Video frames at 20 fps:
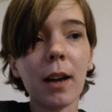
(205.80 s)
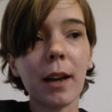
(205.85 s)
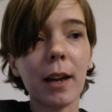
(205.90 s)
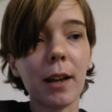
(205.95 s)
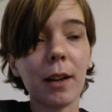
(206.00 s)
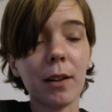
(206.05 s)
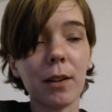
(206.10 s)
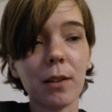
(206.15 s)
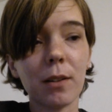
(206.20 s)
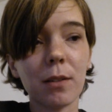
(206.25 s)

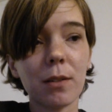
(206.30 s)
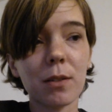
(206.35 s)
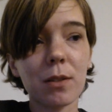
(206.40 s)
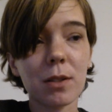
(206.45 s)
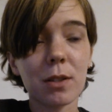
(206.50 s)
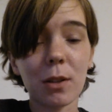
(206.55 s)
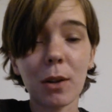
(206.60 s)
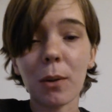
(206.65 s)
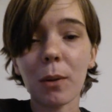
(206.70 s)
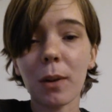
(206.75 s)
And
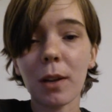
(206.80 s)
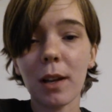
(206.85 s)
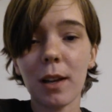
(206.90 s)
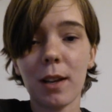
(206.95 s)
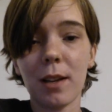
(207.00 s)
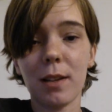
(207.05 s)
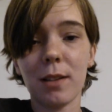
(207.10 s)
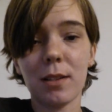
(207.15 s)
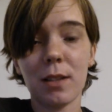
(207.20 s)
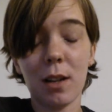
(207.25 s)
slowly
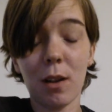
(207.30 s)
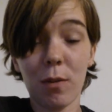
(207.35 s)
his